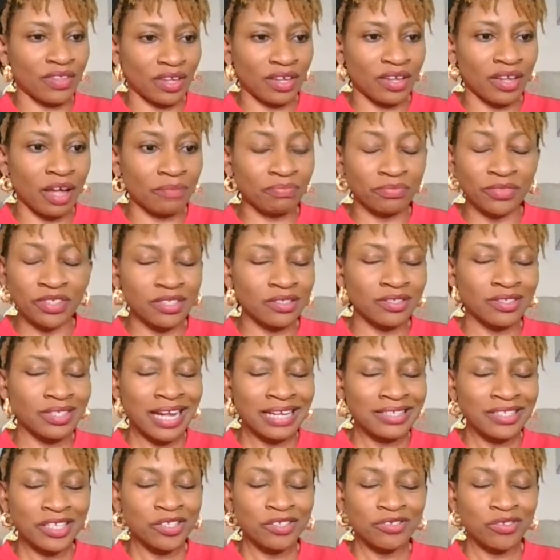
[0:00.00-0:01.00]
if
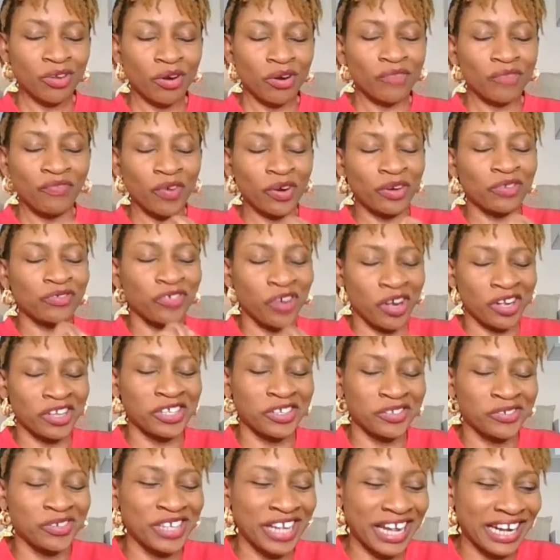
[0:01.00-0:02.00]
you want to join the
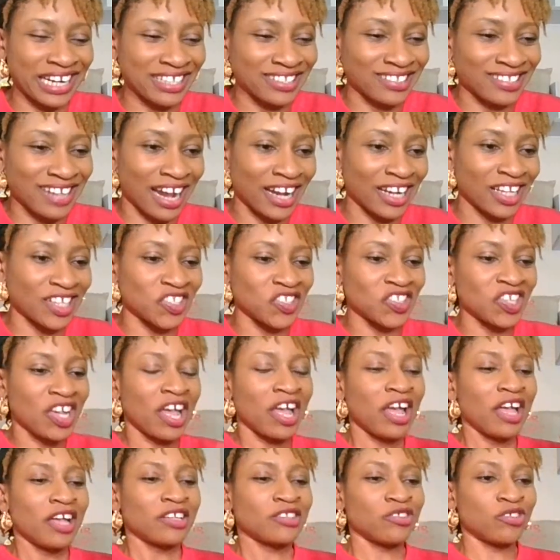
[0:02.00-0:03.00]
No Yelling Challenge,
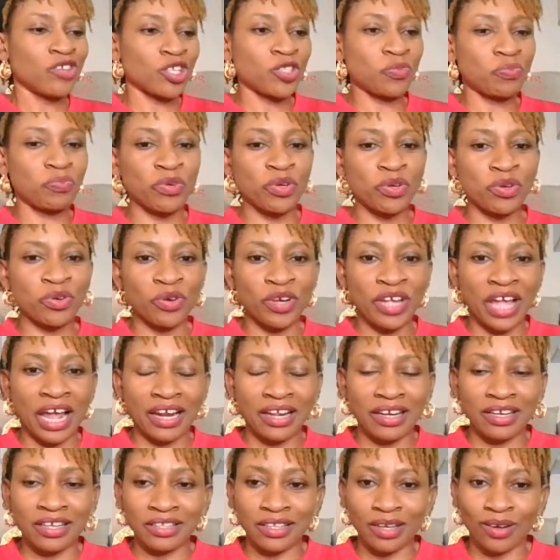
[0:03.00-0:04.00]
just put No
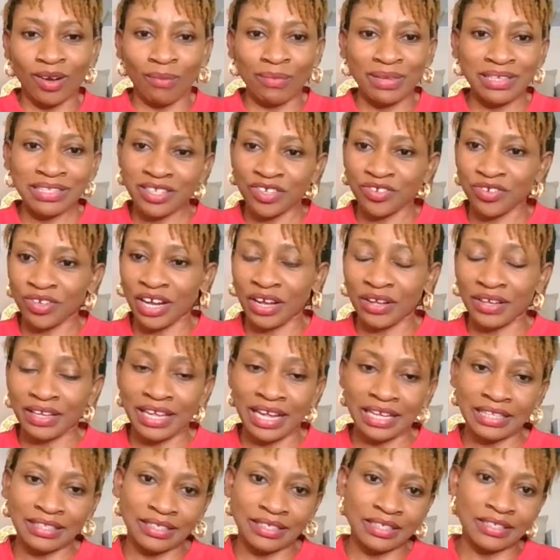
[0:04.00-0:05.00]
Yelling in the comment section and you
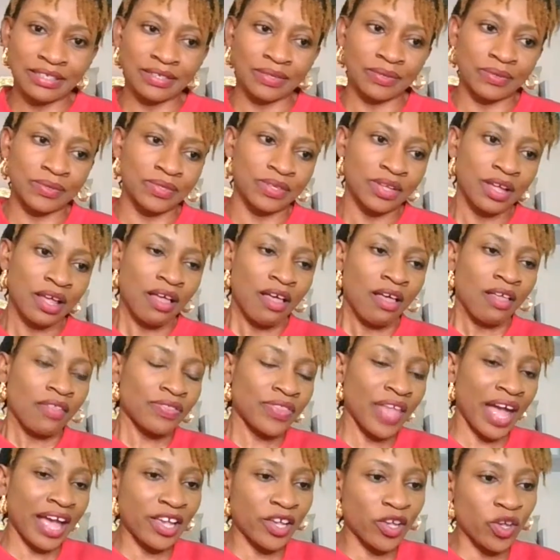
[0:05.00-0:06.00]
get details.
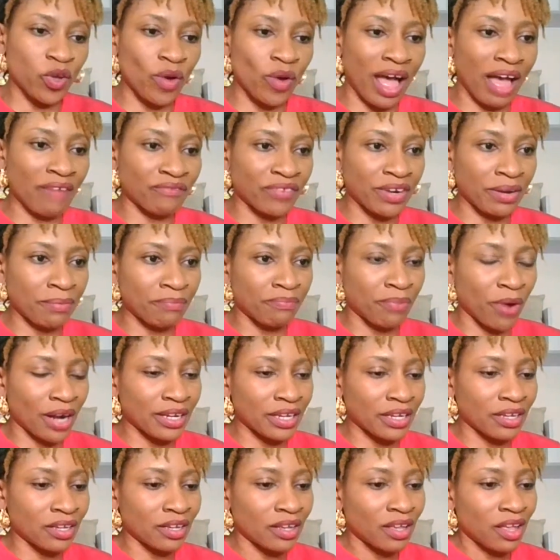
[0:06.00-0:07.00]
Thank you,
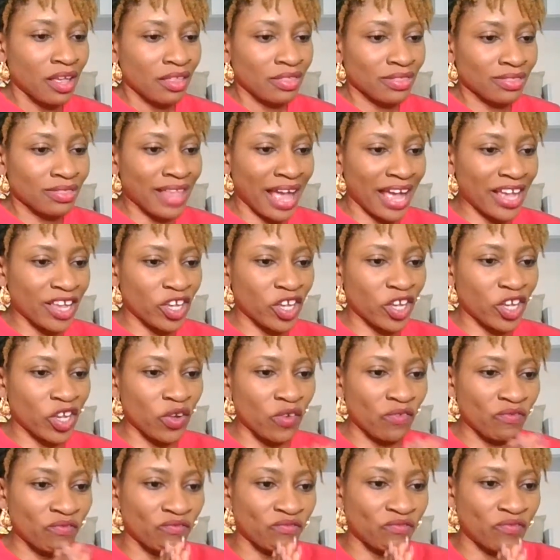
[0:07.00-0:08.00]
everybody. Thank
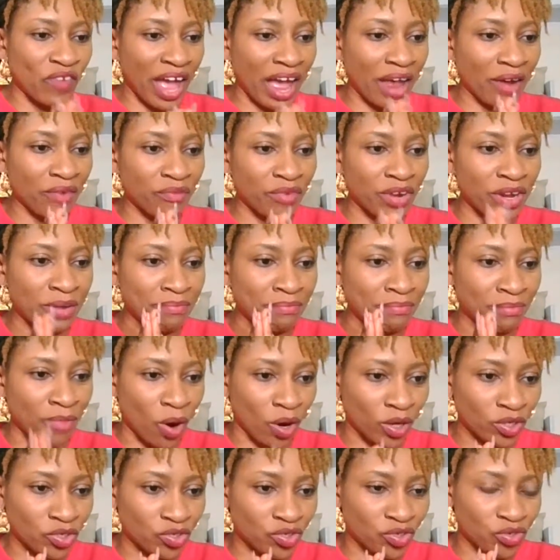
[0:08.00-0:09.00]
you very
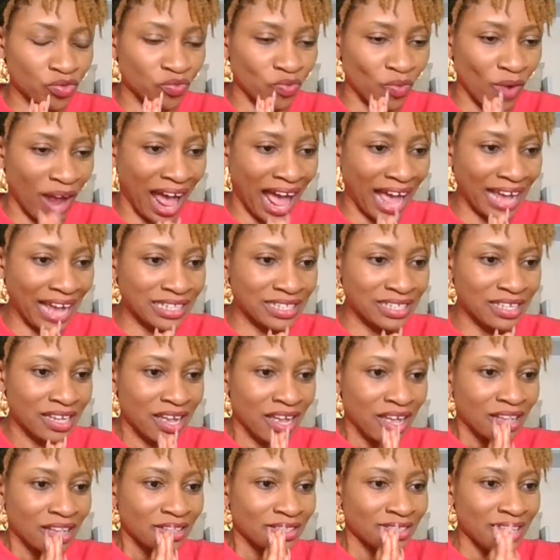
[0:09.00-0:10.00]
much, right?
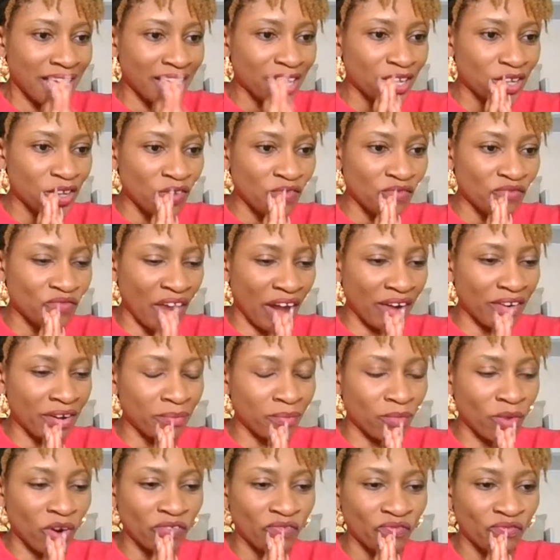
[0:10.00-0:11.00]
Thank you
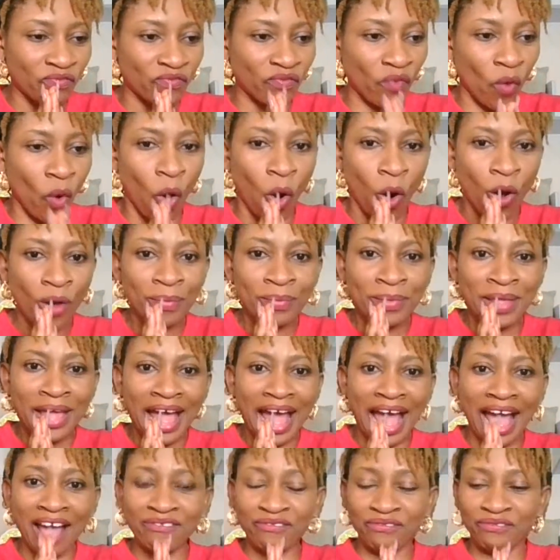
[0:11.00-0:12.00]
very much for
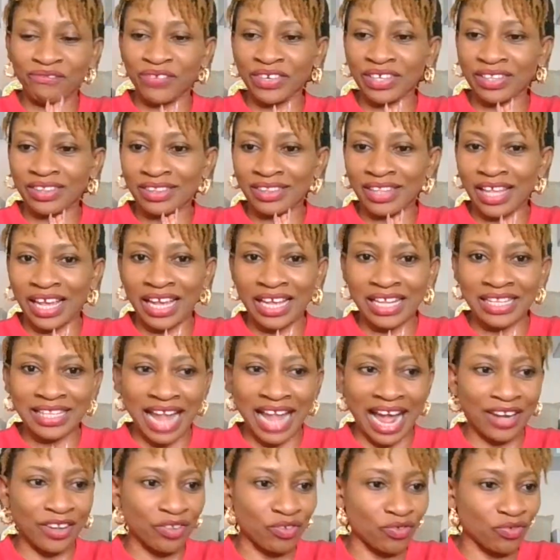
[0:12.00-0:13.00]
everything
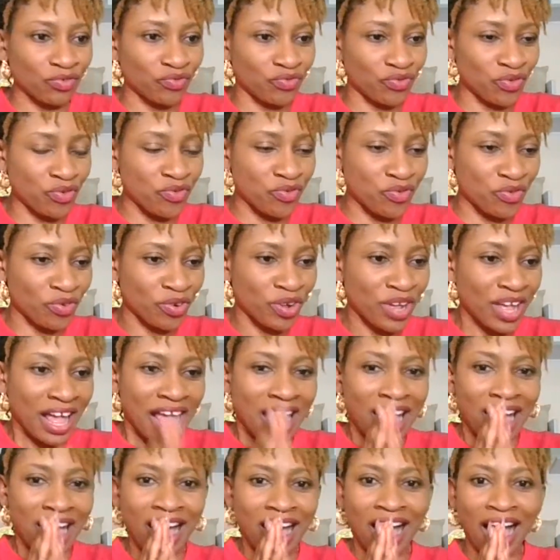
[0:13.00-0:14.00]
that you do.
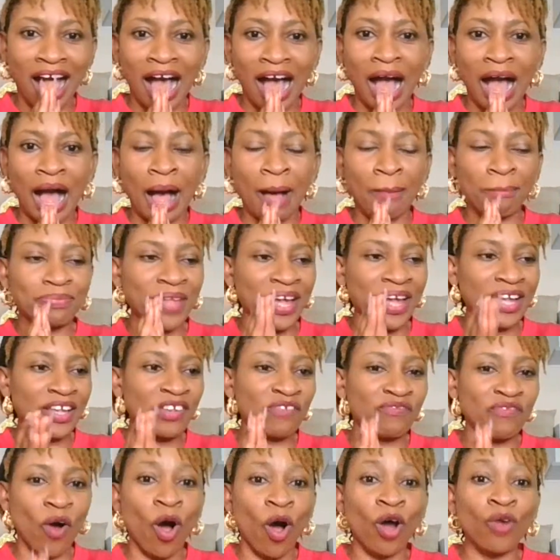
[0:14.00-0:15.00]
Thank you
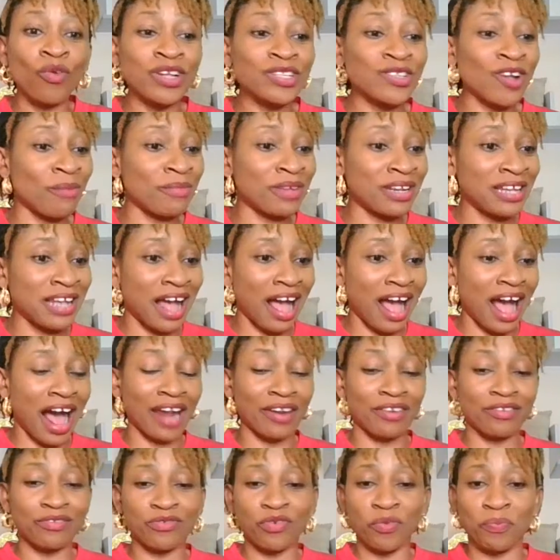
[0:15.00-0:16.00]
for always coming here
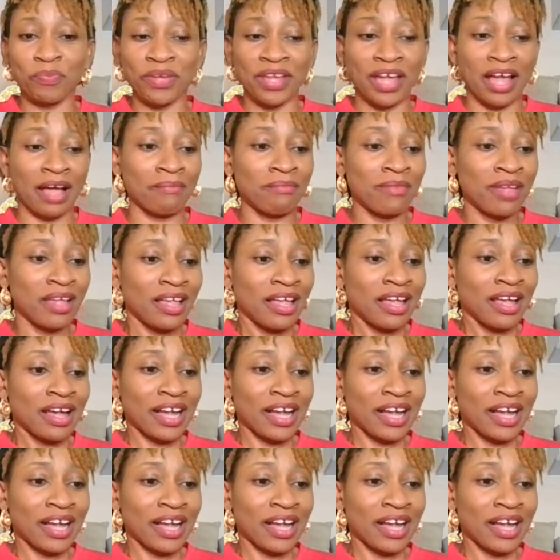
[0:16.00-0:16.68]
at 2 p.m.